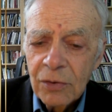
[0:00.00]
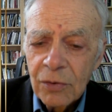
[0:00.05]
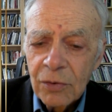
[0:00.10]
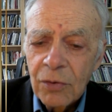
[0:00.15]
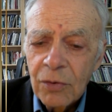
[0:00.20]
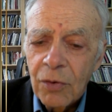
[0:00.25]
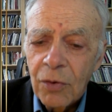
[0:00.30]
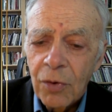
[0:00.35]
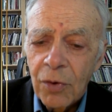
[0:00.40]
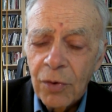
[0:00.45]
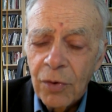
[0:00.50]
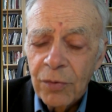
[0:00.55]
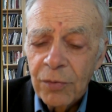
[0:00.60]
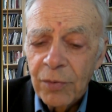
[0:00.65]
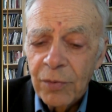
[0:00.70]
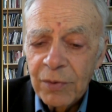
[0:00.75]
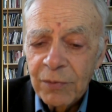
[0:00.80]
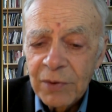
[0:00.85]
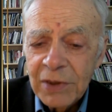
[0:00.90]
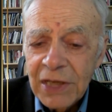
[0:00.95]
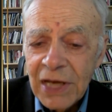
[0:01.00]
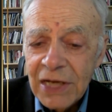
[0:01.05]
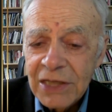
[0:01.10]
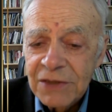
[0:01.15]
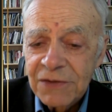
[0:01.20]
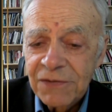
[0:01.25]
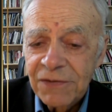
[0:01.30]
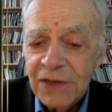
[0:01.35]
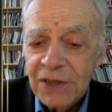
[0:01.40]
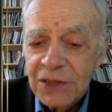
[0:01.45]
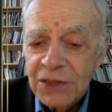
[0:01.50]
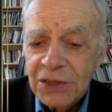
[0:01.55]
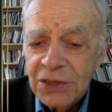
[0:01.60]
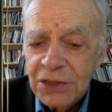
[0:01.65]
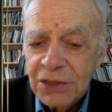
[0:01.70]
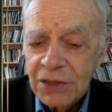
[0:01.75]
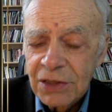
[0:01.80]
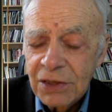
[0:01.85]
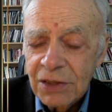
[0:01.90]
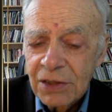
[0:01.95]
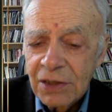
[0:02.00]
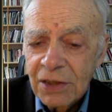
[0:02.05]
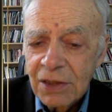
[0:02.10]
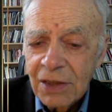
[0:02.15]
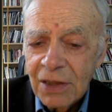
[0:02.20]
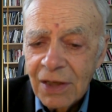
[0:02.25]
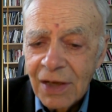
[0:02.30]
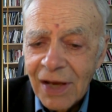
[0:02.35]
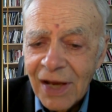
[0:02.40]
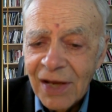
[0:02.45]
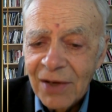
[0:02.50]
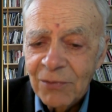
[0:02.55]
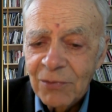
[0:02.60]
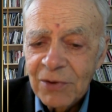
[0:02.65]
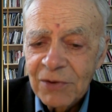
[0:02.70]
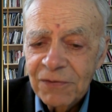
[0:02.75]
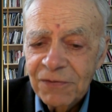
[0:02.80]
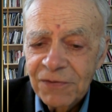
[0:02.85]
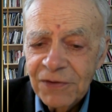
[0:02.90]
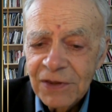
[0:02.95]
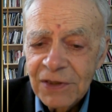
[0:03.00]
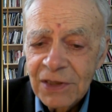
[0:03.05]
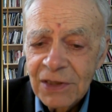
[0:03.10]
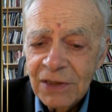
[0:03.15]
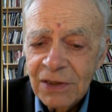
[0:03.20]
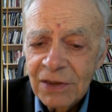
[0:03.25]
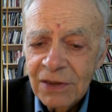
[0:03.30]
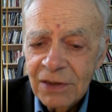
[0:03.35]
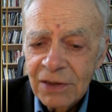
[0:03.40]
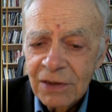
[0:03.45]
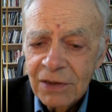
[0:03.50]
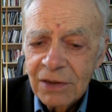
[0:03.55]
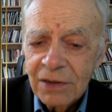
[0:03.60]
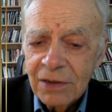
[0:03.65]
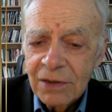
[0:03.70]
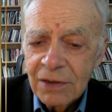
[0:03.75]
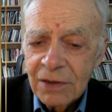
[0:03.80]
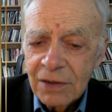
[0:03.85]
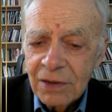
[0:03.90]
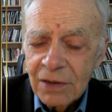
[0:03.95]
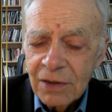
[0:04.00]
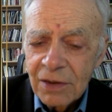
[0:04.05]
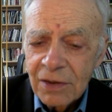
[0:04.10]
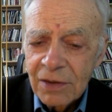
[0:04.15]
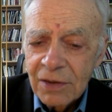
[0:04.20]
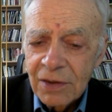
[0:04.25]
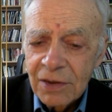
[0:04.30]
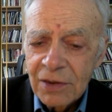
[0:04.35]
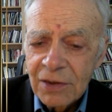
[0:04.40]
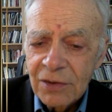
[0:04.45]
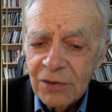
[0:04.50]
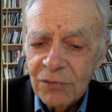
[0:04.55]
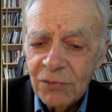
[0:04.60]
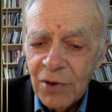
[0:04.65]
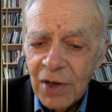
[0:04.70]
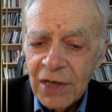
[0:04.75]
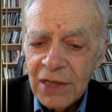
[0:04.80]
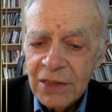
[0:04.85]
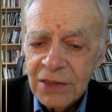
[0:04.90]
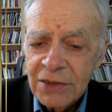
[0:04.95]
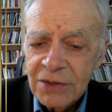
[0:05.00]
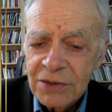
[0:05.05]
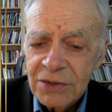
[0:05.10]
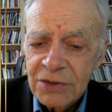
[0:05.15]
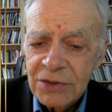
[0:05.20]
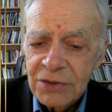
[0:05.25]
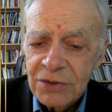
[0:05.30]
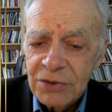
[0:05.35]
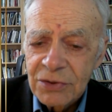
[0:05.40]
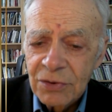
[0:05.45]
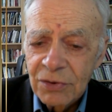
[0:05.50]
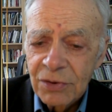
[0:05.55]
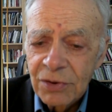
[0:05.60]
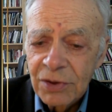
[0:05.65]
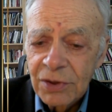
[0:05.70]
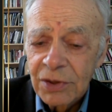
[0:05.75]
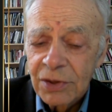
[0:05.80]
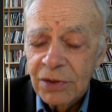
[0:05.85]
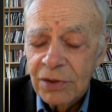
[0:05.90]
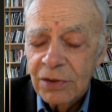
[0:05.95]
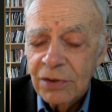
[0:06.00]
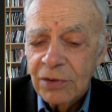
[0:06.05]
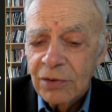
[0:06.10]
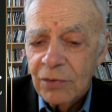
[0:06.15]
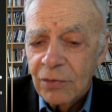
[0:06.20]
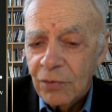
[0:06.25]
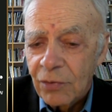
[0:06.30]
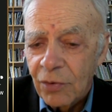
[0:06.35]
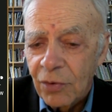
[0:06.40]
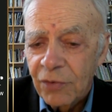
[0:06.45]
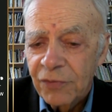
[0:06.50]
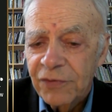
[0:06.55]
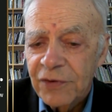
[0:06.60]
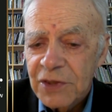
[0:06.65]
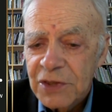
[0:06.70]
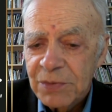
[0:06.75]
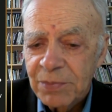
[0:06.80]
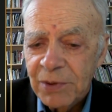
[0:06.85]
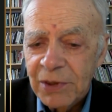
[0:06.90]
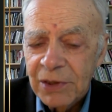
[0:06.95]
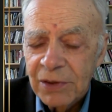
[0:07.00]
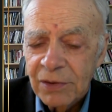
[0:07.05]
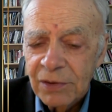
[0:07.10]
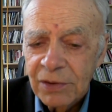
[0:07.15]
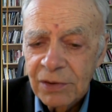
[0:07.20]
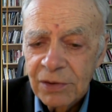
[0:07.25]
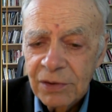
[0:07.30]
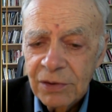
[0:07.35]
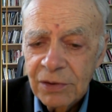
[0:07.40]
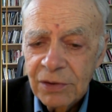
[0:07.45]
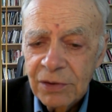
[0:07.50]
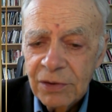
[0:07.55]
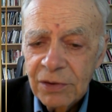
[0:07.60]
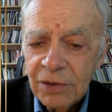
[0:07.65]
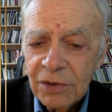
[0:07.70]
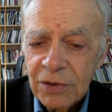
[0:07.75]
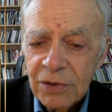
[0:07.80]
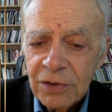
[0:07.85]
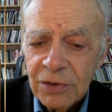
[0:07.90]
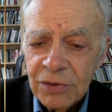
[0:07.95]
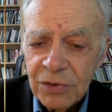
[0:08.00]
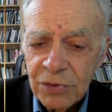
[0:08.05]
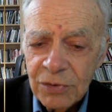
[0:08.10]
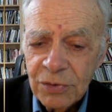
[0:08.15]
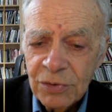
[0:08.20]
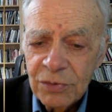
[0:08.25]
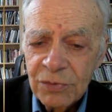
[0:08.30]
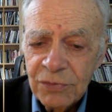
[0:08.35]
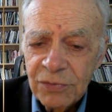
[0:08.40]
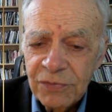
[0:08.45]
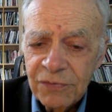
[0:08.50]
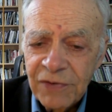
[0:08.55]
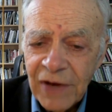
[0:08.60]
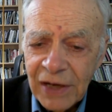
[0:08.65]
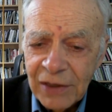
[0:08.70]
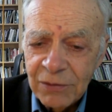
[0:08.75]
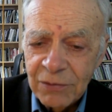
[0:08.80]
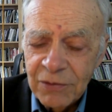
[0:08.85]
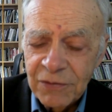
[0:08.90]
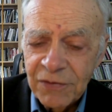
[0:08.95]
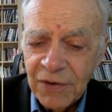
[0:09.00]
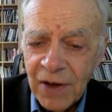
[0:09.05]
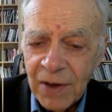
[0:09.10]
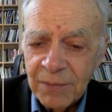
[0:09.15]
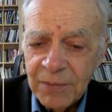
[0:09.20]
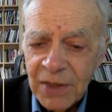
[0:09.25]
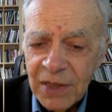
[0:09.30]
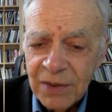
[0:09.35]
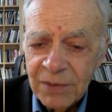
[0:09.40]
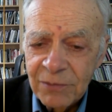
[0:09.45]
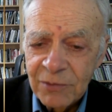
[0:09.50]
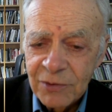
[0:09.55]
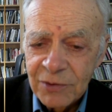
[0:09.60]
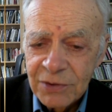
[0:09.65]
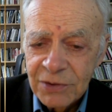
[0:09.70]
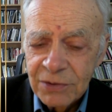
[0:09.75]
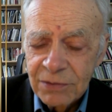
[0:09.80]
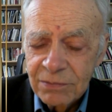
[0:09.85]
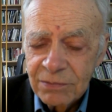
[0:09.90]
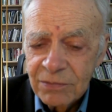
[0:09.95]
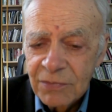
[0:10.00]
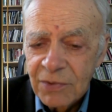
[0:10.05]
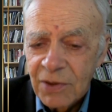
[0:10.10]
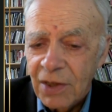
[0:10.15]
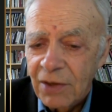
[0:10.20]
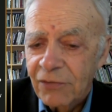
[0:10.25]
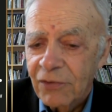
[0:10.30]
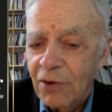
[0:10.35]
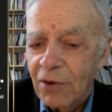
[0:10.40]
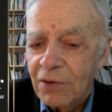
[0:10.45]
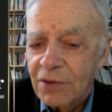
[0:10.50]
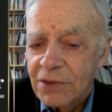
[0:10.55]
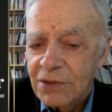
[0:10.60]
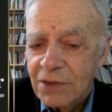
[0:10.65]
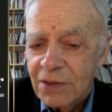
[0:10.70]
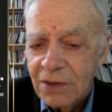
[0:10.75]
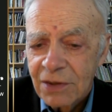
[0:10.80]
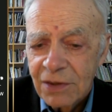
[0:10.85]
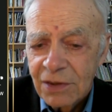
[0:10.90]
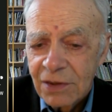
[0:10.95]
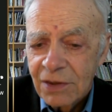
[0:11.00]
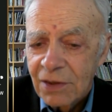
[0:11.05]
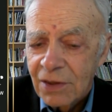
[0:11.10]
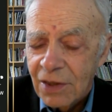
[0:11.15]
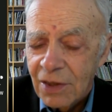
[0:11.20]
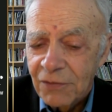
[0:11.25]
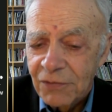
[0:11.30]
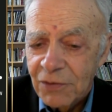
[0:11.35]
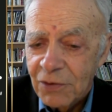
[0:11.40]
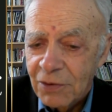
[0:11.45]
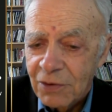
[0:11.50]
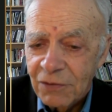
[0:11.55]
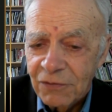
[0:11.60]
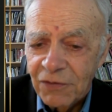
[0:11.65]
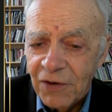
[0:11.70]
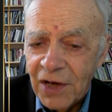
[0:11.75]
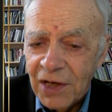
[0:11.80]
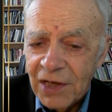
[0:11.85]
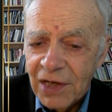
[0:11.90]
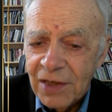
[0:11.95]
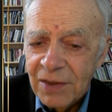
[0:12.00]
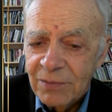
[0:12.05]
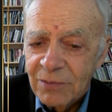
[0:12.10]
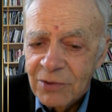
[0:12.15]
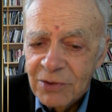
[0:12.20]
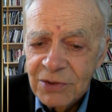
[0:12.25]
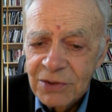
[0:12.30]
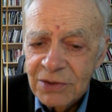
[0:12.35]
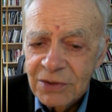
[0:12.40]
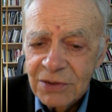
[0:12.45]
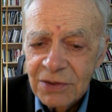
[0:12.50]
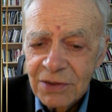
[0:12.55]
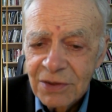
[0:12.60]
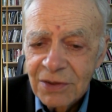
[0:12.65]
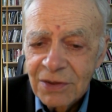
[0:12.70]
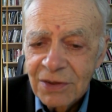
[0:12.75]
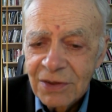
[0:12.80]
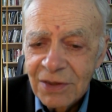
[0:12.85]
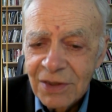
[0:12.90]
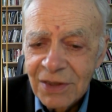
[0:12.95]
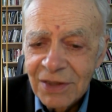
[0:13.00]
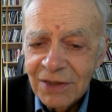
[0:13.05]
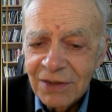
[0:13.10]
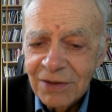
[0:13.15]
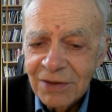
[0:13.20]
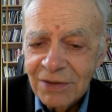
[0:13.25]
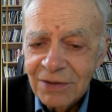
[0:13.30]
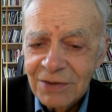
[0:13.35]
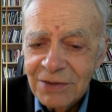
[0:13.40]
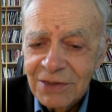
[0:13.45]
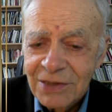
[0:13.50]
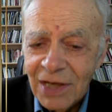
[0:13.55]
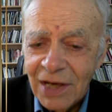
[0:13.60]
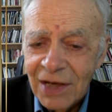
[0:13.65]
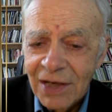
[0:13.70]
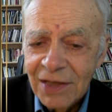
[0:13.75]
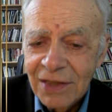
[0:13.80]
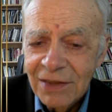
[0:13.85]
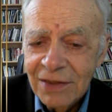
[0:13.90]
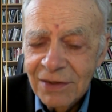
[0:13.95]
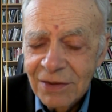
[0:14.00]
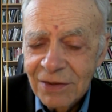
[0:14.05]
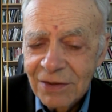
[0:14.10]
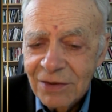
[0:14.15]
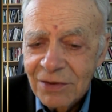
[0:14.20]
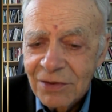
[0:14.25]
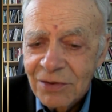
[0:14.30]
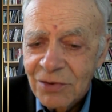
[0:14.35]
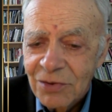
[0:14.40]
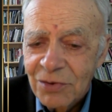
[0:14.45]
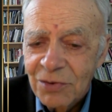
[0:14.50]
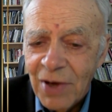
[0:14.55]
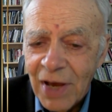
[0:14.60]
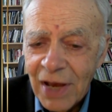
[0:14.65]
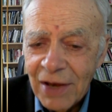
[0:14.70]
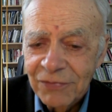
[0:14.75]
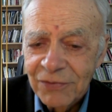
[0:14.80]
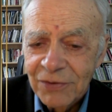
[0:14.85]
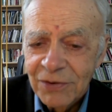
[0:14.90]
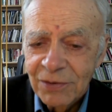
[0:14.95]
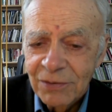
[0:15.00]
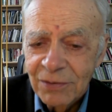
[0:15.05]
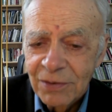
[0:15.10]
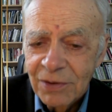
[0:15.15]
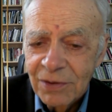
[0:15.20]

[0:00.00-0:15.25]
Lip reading: or when we catch fish and we feed the grains, soy, or fish meal to factory farmed animals. Of course, if you confine animals inside, you have to